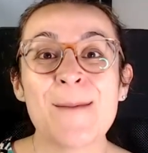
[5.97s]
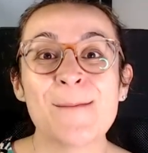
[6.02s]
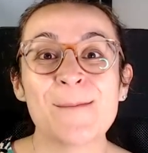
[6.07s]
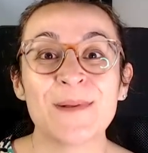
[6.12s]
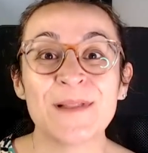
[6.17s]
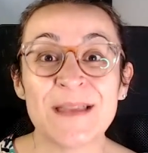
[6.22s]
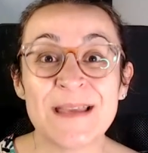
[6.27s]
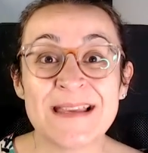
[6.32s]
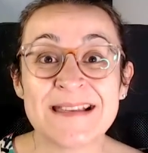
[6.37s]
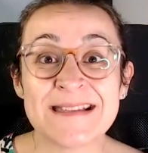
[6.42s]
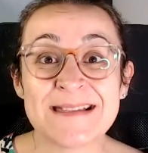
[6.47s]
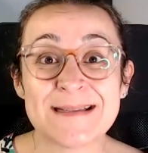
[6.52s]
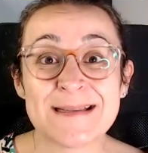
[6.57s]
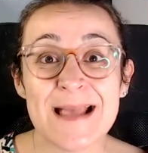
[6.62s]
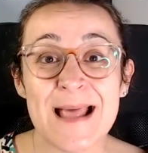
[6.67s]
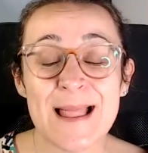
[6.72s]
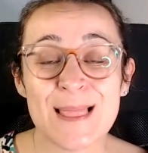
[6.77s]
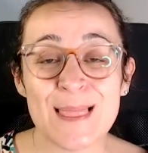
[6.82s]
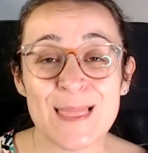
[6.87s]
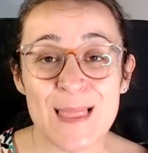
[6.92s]
Please
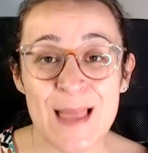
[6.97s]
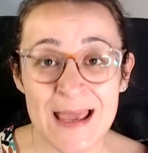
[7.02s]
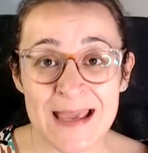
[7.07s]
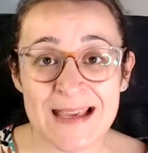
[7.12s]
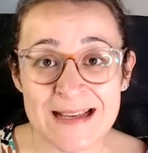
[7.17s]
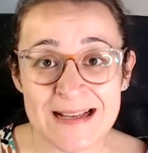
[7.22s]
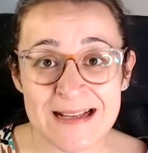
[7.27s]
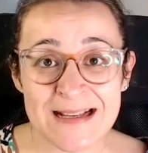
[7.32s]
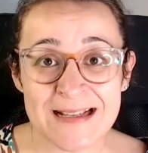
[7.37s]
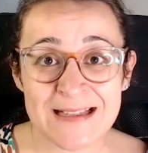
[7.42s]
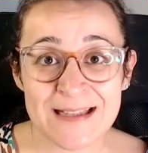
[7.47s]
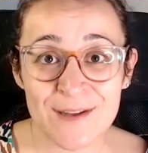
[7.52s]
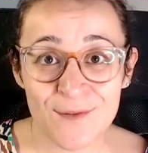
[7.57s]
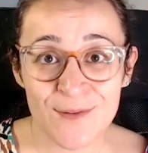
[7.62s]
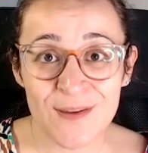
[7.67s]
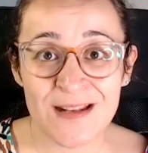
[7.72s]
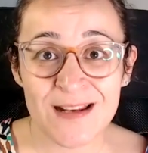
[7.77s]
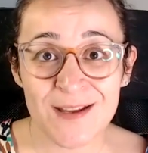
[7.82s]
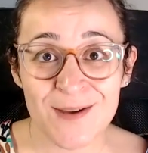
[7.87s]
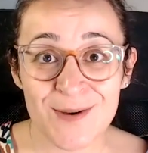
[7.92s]
like the
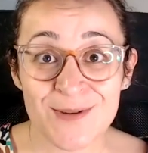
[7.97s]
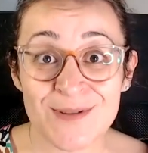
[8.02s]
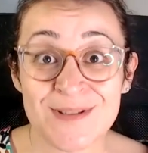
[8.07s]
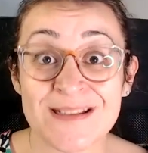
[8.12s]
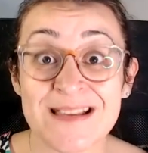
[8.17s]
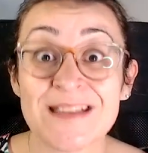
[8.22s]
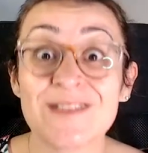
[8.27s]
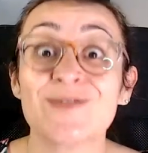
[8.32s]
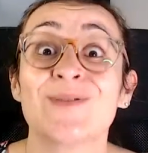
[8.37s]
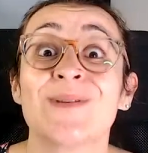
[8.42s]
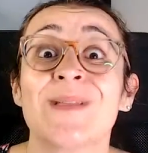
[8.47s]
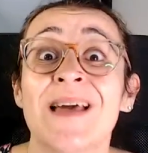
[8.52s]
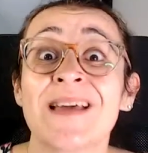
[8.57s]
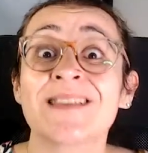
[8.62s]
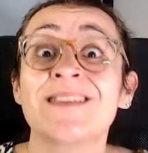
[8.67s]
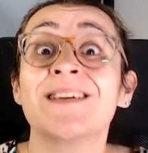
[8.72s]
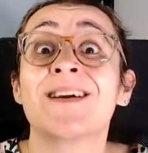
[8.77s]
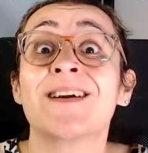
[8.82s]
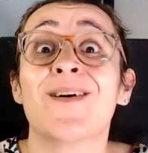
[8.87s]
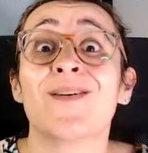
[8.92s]
videos that you
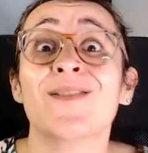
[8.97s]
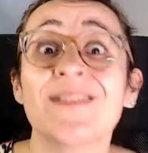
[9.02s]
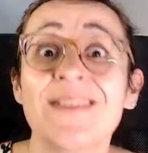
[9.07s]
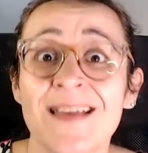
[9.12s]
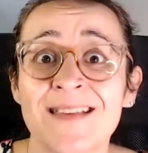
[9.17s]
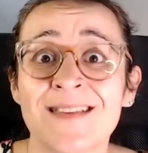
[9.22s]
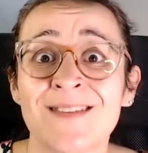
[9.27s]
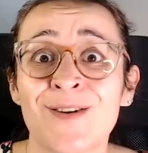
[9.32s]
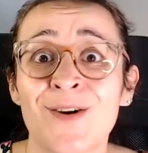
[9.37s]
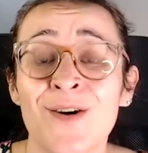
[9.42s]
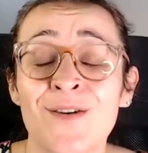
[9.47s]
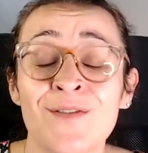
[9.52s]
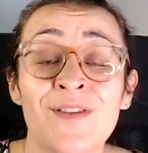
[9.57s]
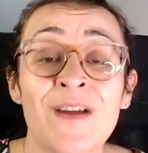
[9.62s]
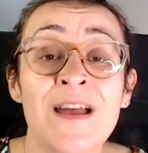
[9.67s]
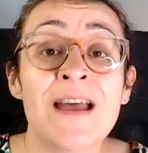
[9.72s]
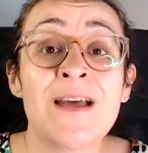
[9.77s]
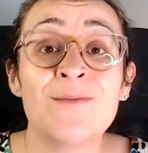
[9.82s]
like the content of.